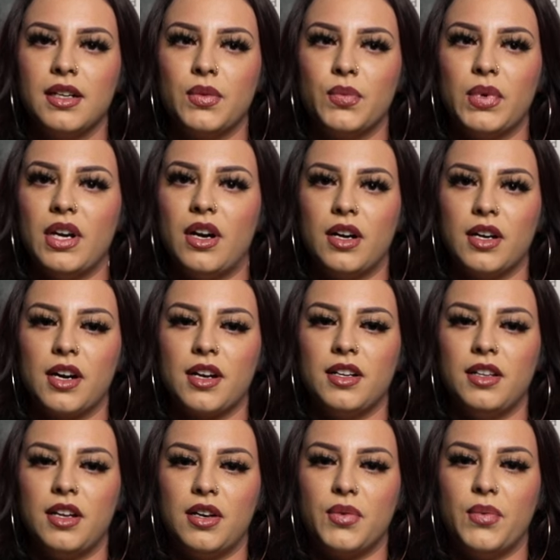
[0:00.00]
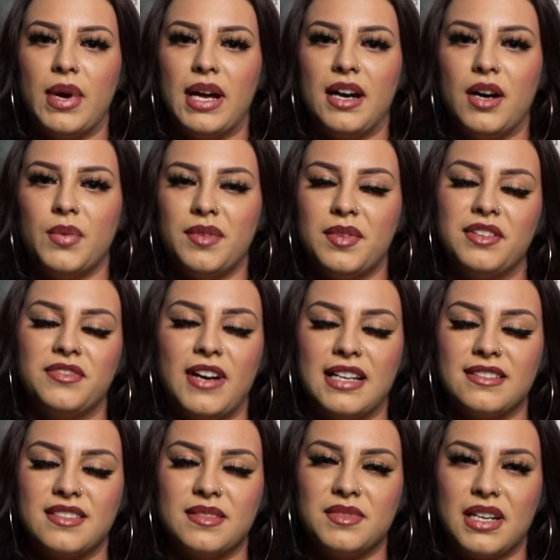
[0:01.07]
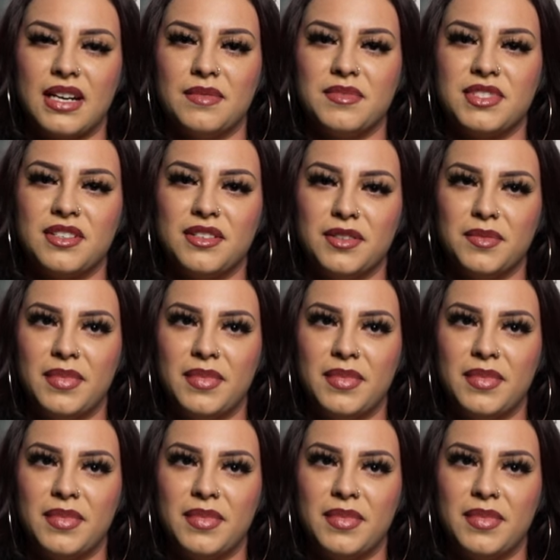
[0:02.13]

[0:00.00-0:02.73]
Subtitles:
We all got along well. We would fight sometimes though,